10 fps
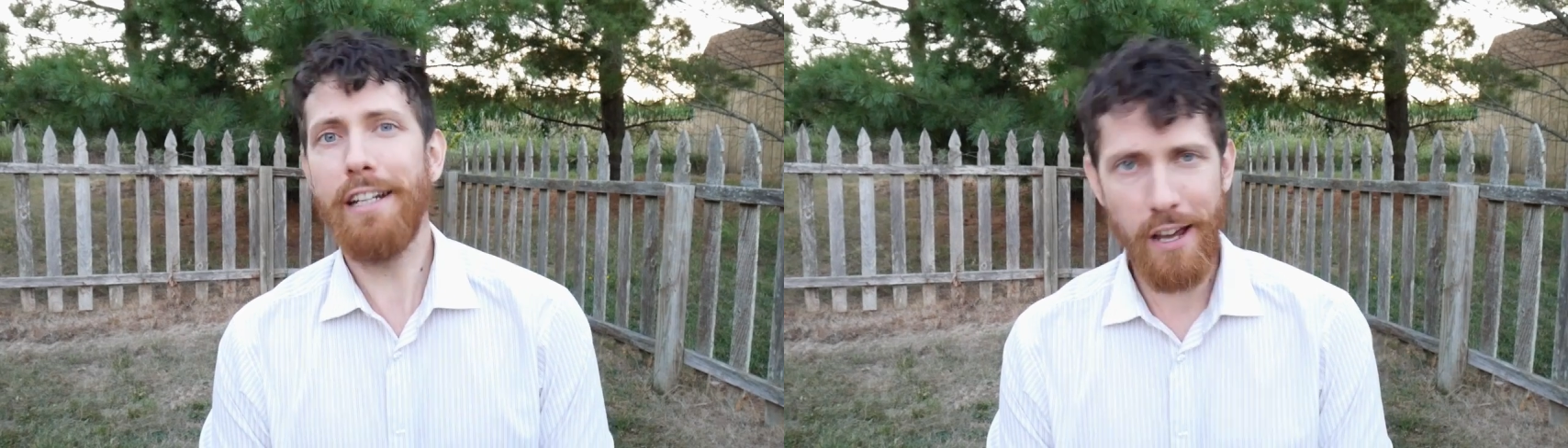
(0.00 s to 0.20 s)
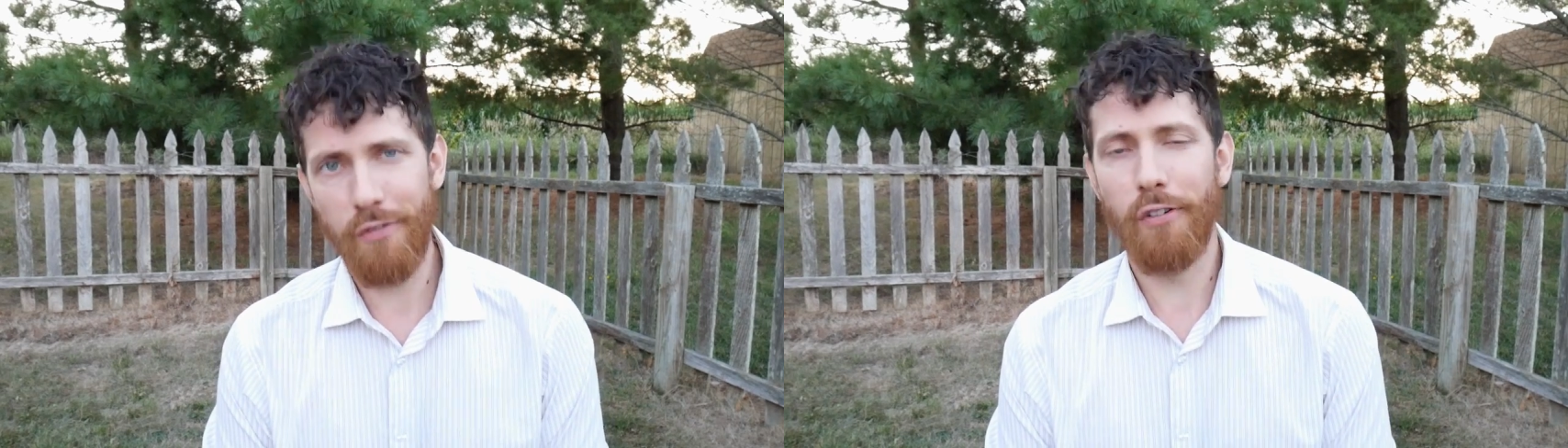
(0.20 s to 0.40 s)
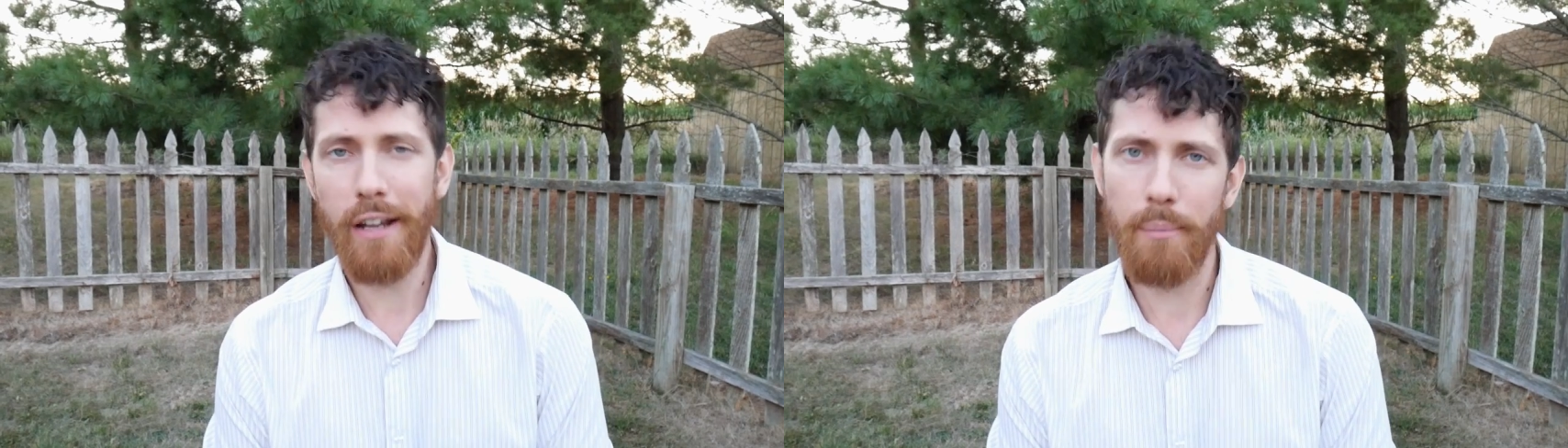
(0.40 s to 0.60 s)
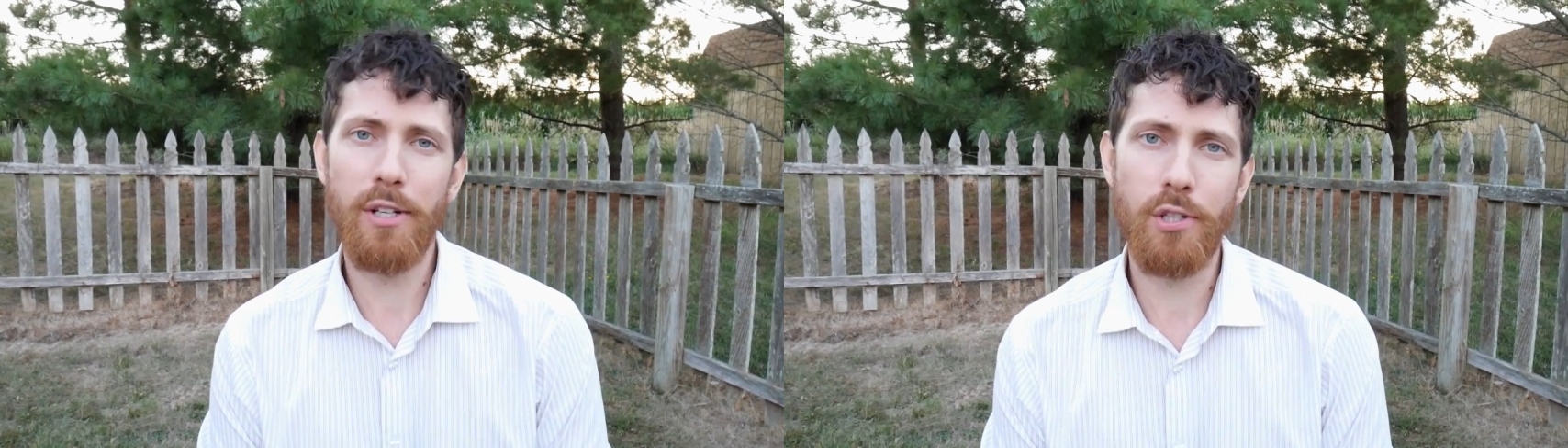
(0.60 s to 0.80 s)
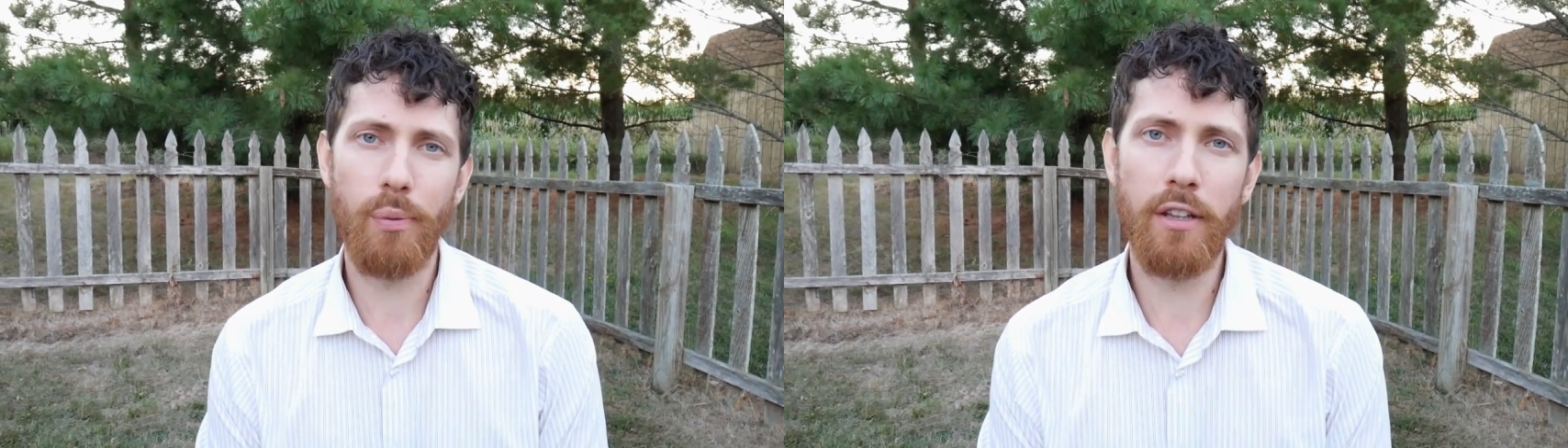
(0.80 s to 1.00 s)
different
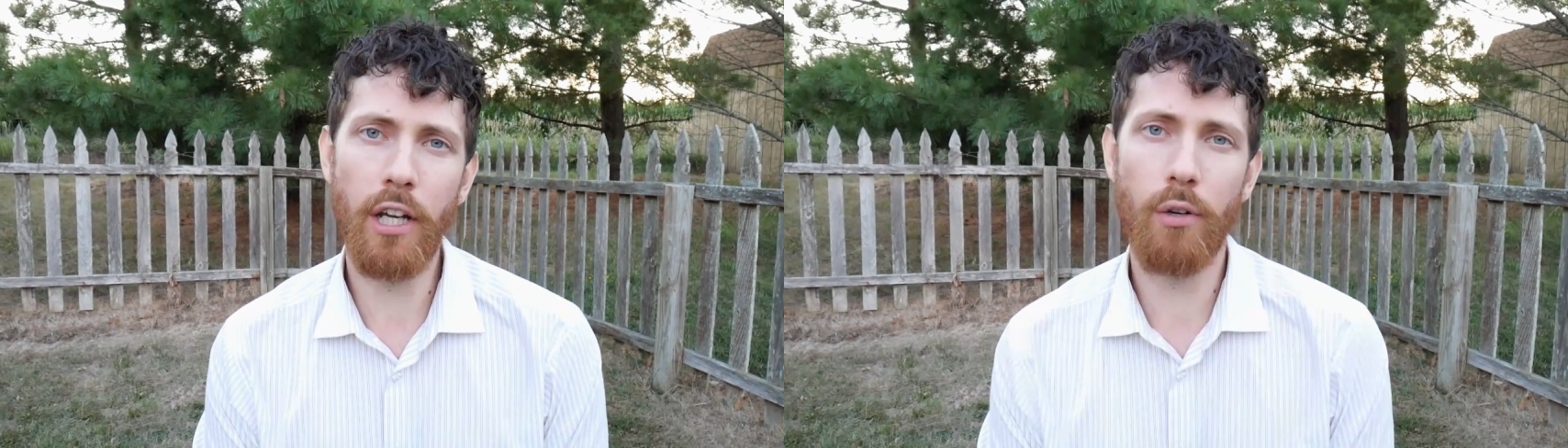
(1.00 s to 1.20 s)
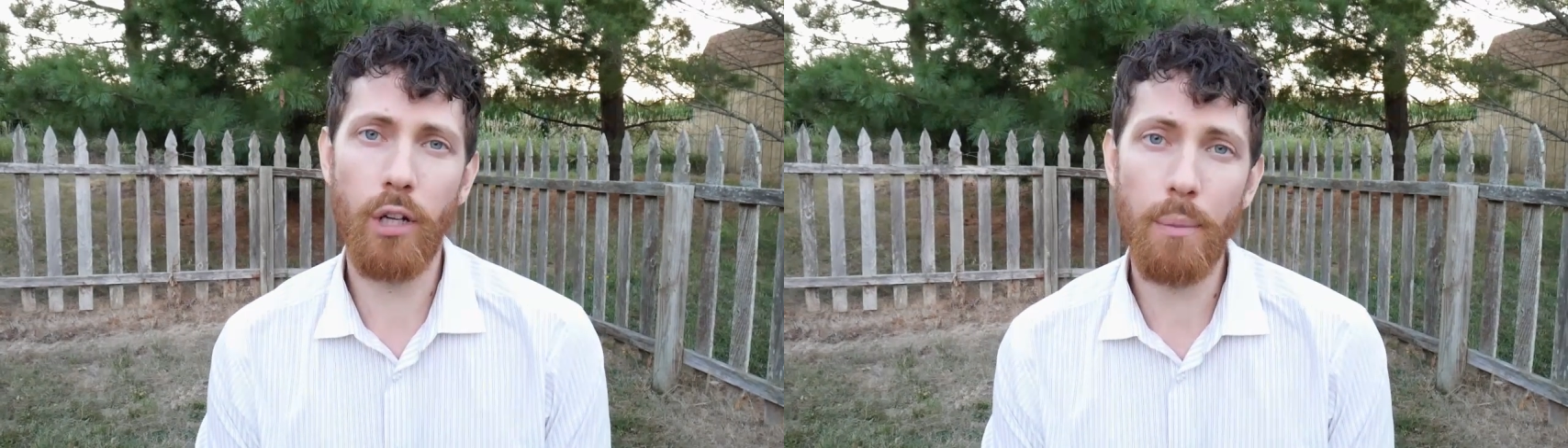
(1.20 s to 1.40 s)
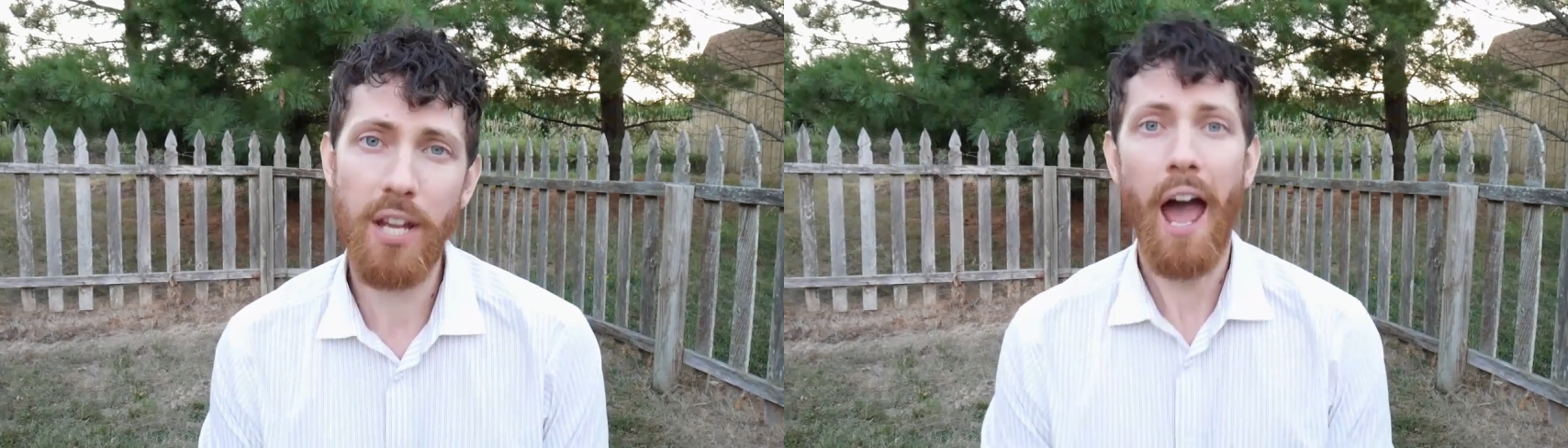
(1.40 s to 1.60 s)
between the groups